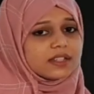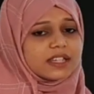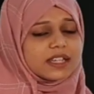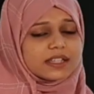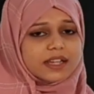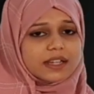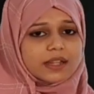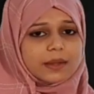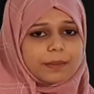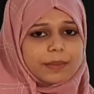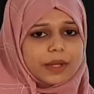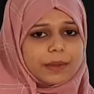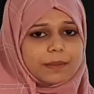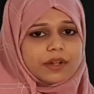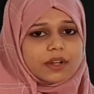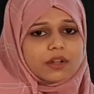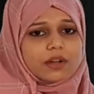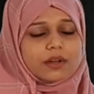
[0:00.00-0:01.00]
These are the
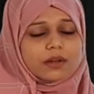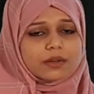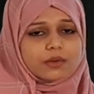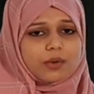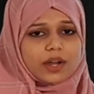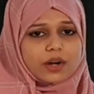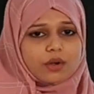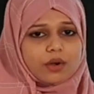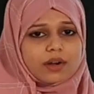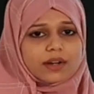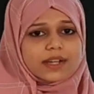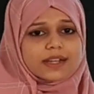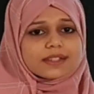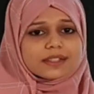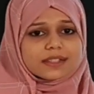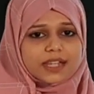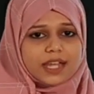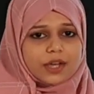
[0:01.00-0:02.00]
people who are called
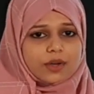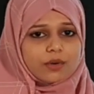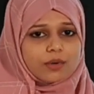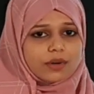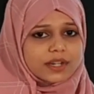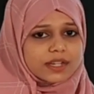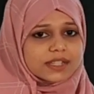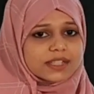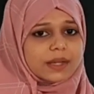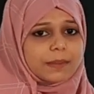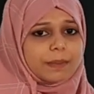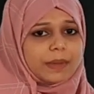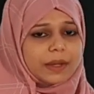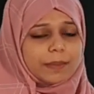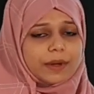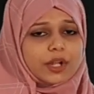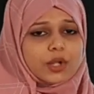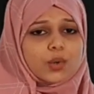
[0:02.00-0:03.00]
as stakeholders, the
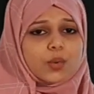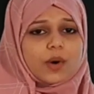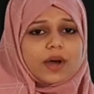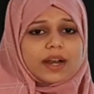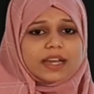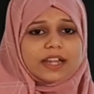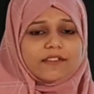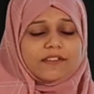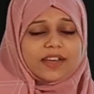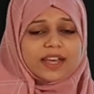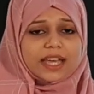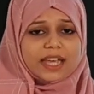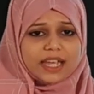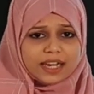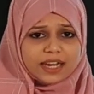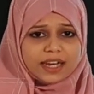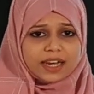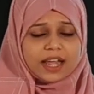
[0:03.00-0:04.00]
people who are living
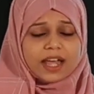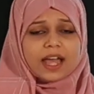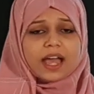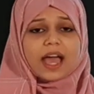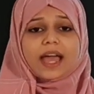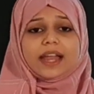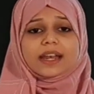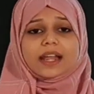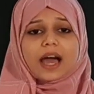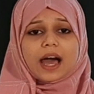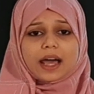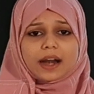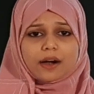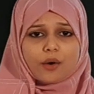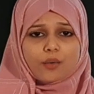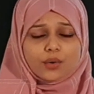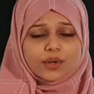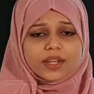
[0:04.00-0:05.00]
in and
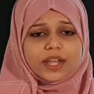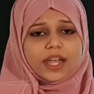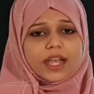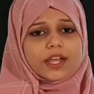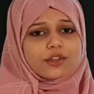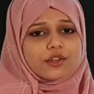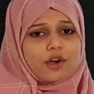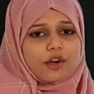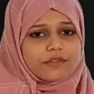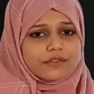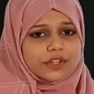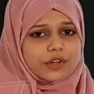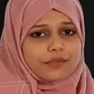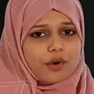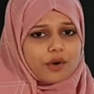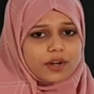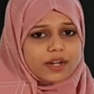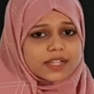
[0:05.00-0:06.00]
around the area of the
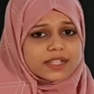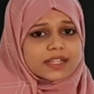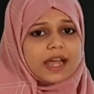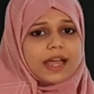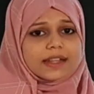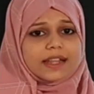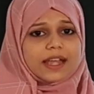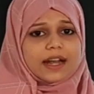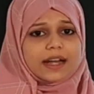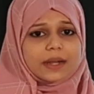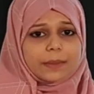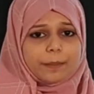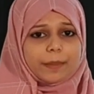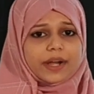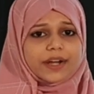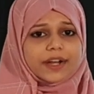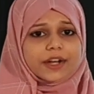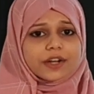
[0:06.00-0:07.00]
forest and they are
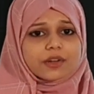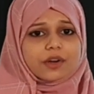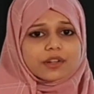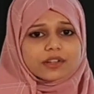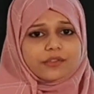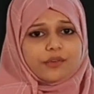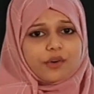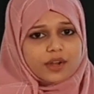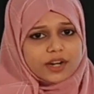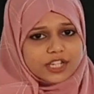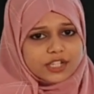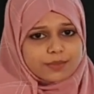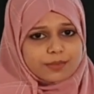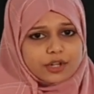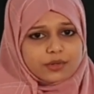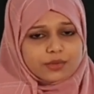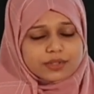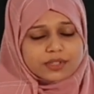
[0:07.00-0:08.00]
dependent on the forest
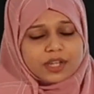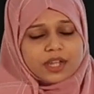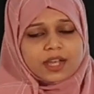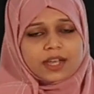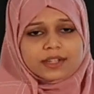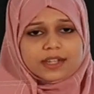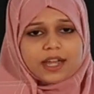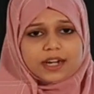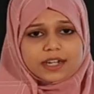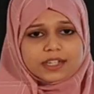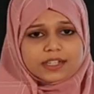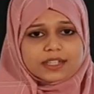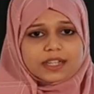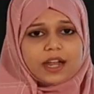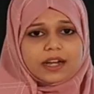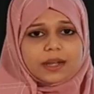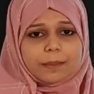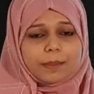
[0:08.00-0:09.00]
produce. That is,
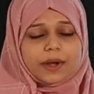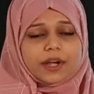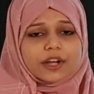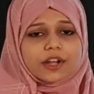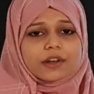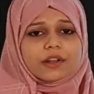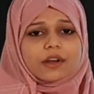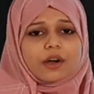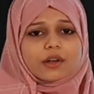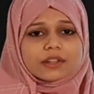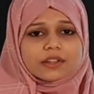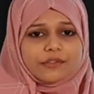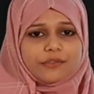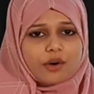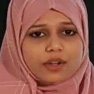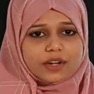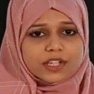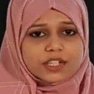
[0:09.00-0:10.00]
they are dependent on the
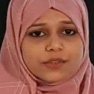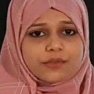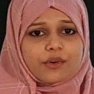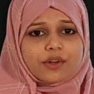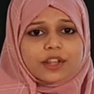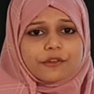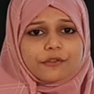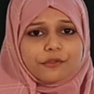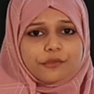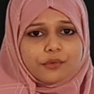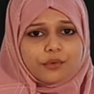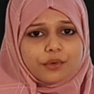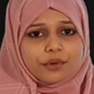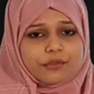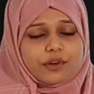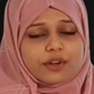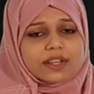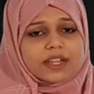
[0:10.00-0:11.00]
forest for their
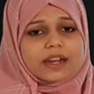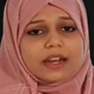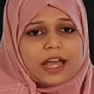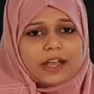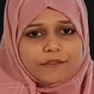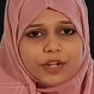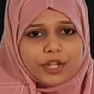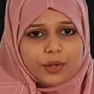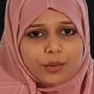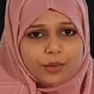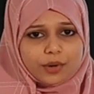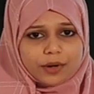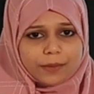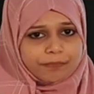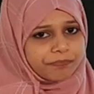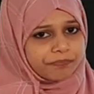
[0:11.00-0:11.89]
food, for their livelihood.